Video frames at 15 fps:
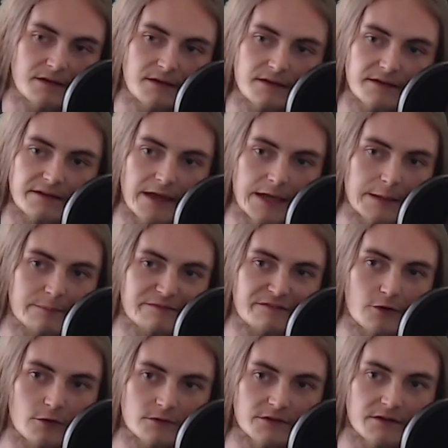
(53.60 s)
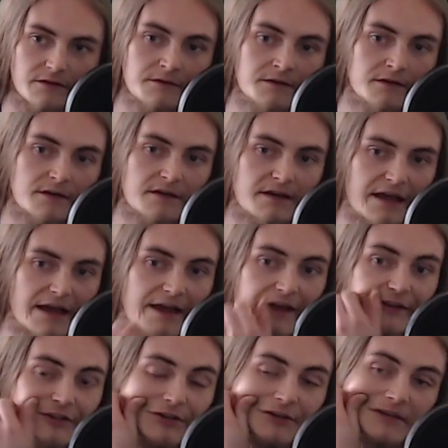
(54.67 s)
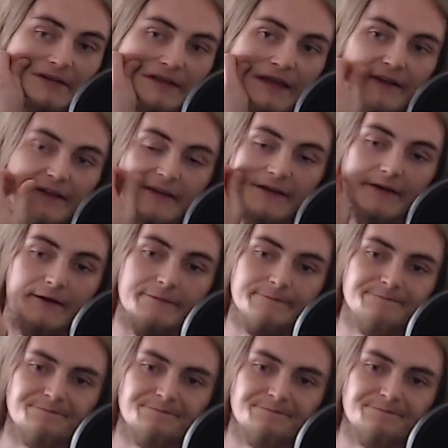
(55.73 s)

game folder, and you can get here